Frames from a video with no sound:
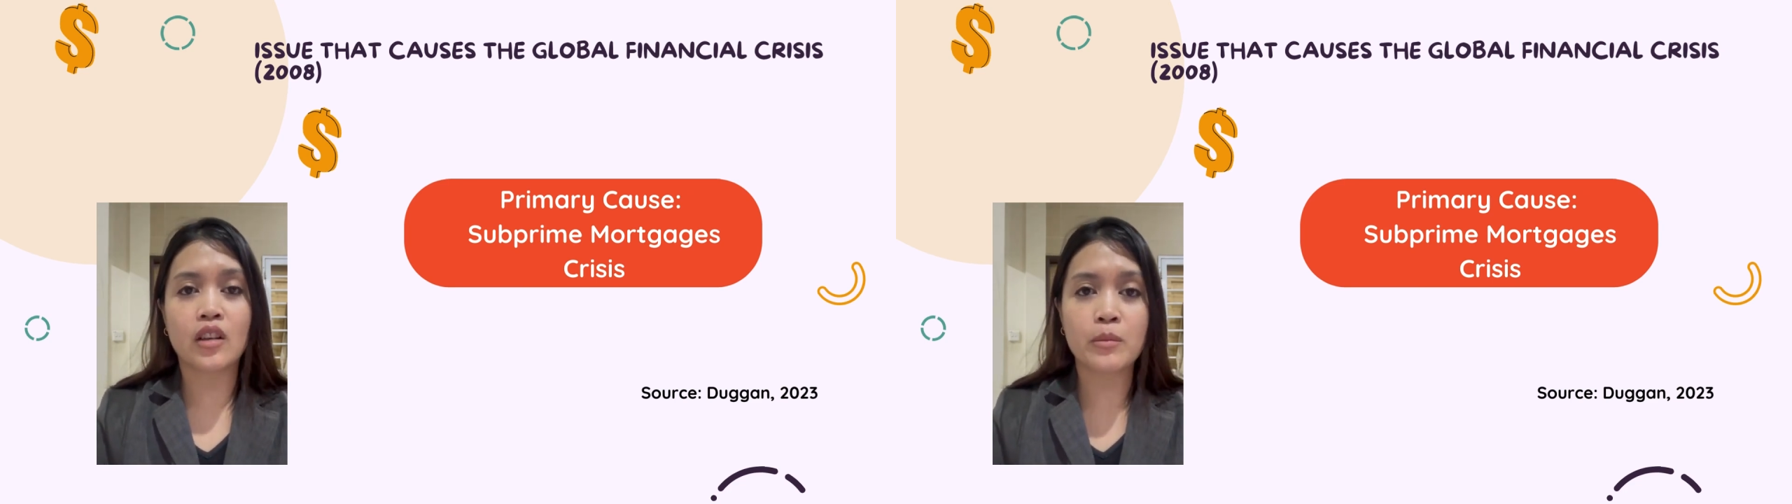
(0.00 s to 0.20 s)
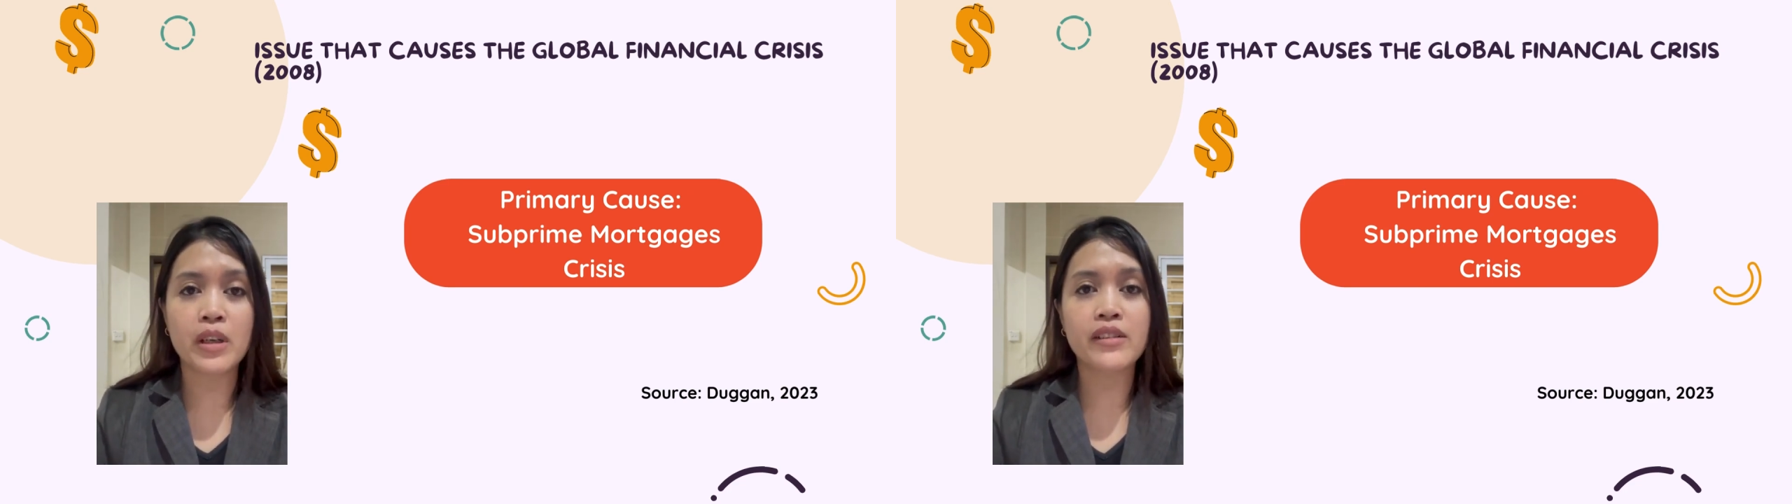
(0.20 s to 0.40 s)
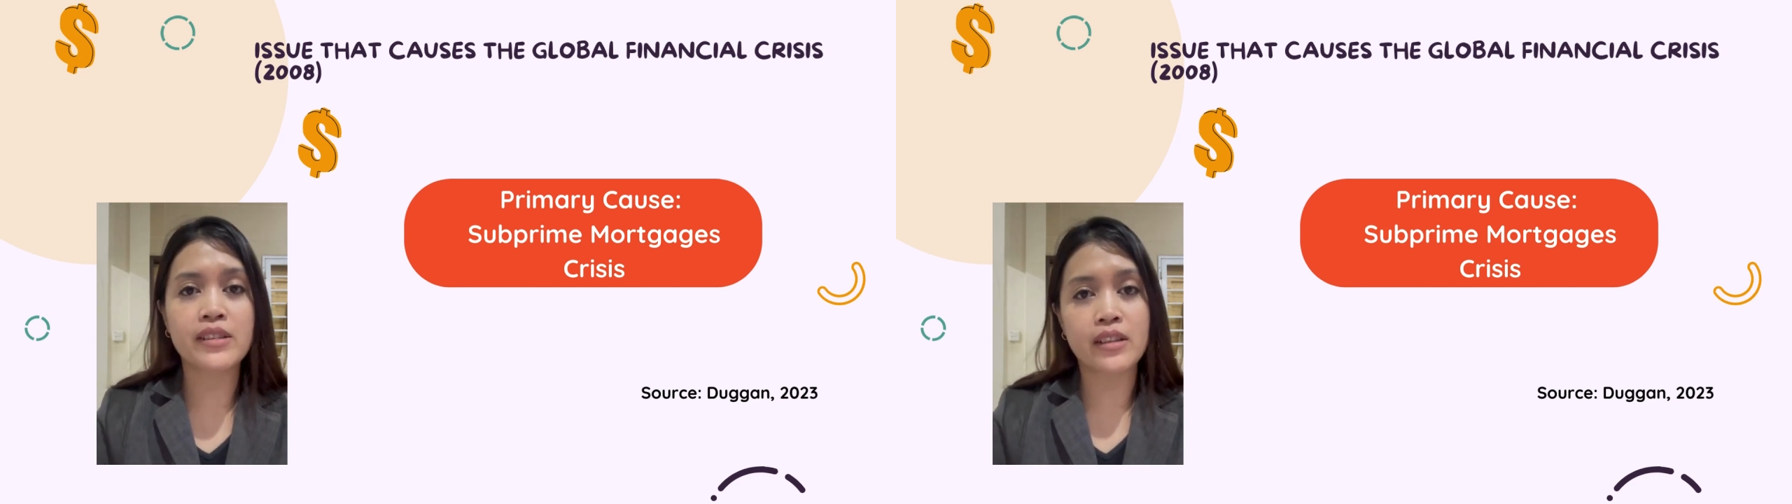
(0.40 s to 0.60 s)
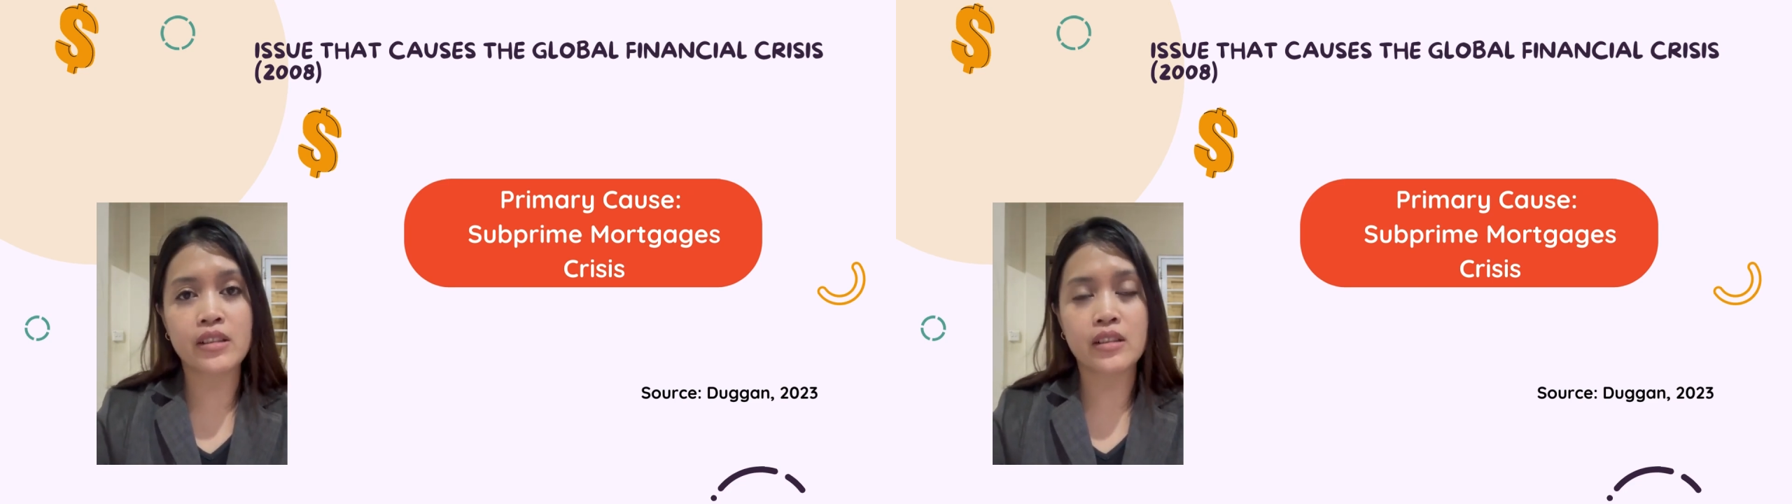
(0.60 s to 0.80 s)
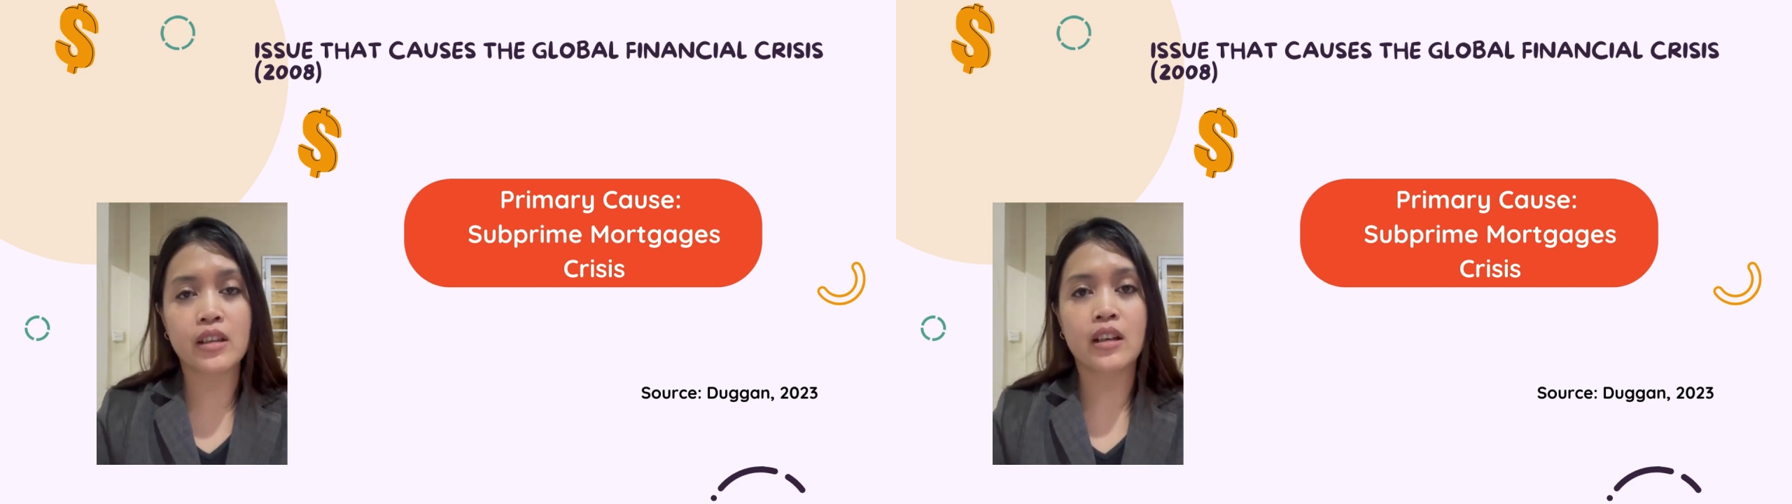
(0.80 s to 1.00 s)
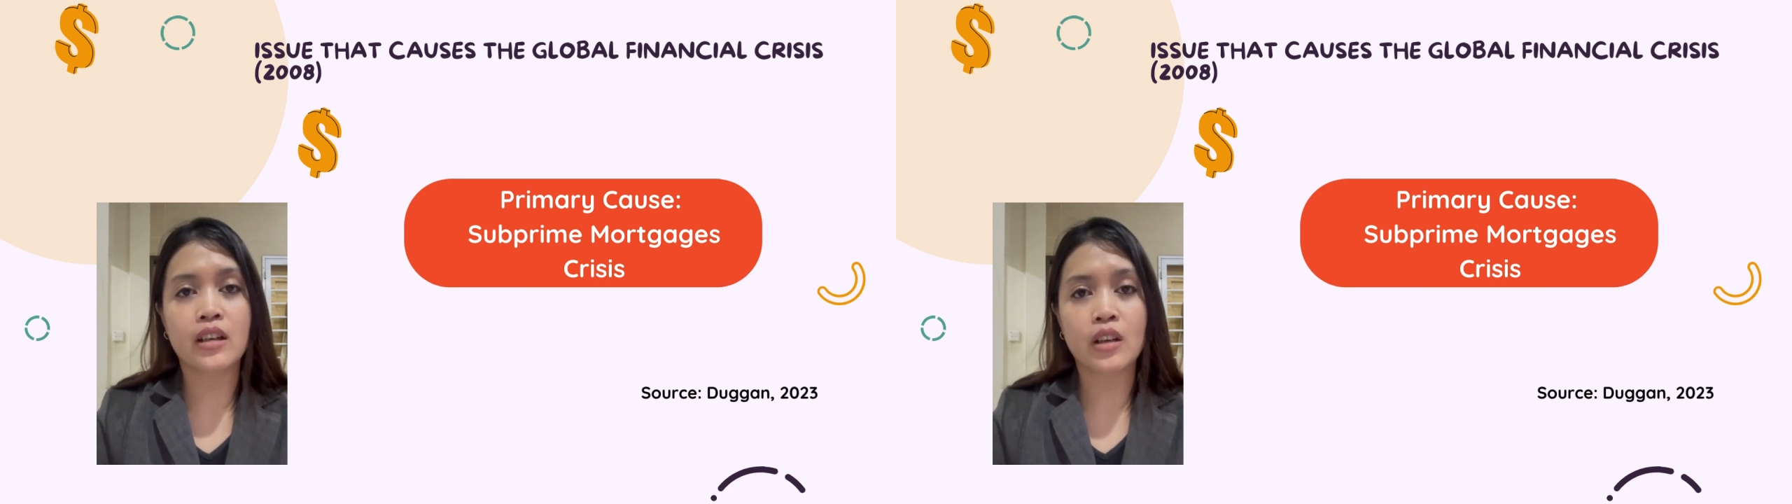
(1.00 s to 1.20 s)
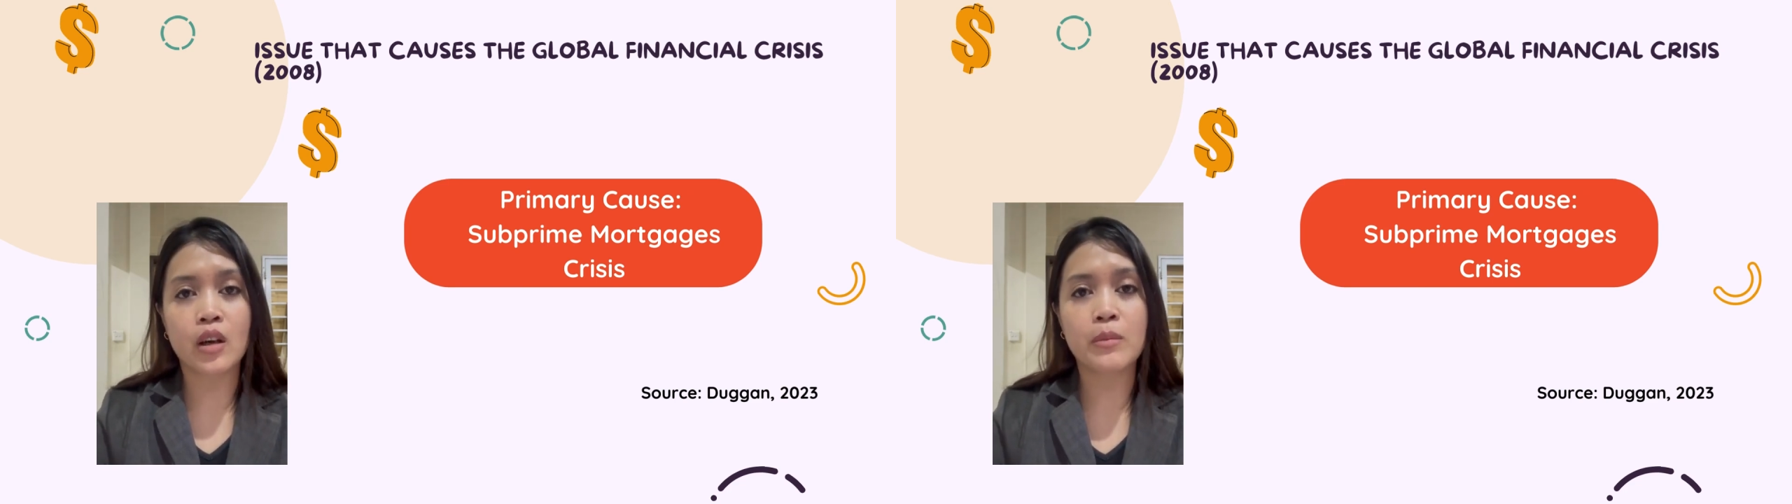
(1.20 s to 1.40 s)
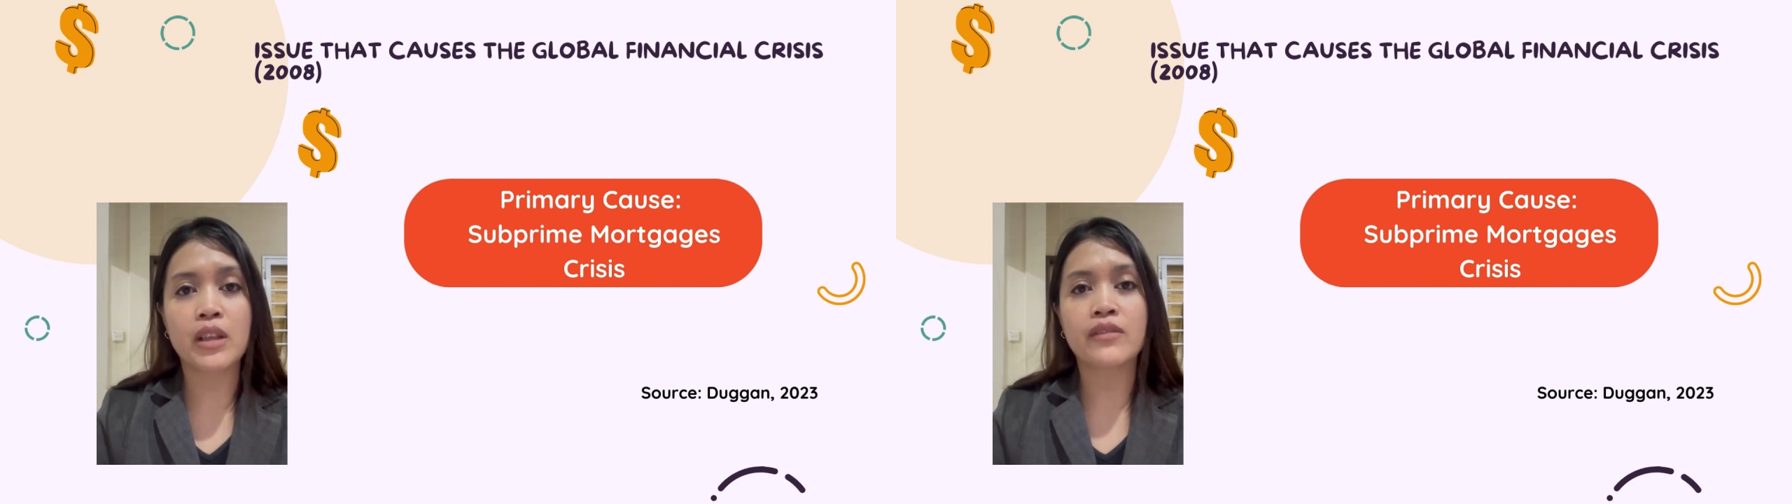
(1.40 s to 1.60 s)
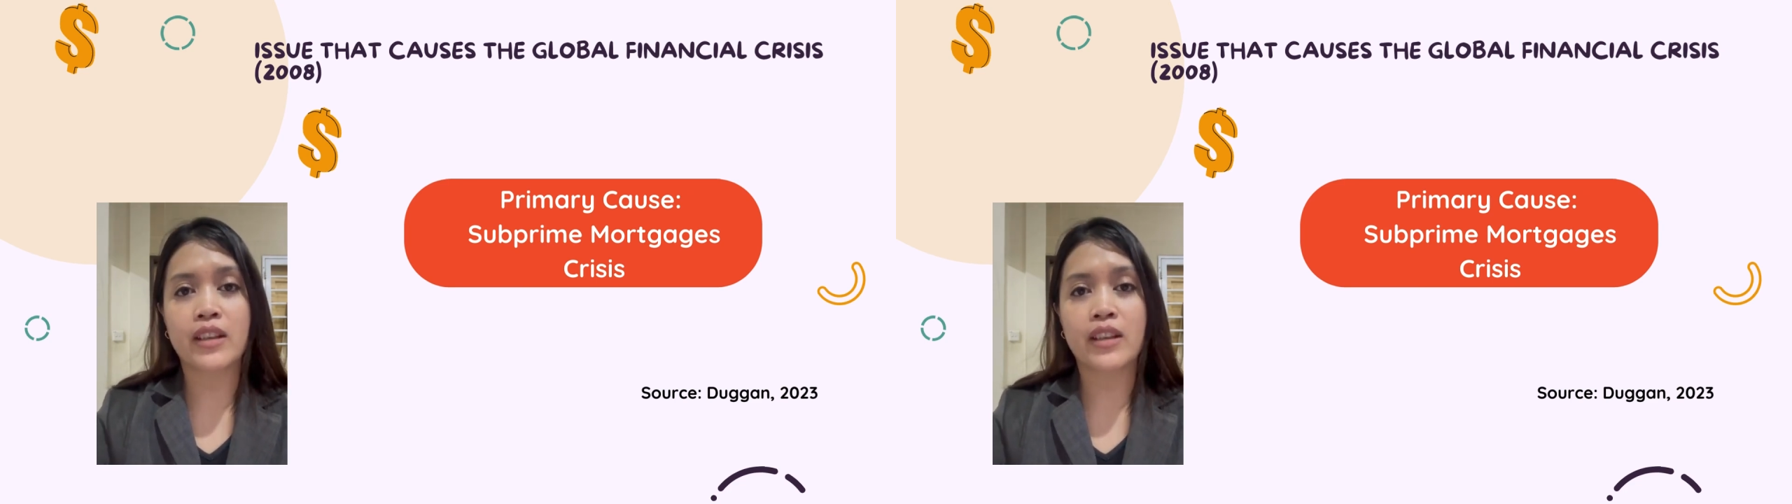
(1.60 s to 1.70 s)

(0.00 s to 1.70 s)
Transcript: global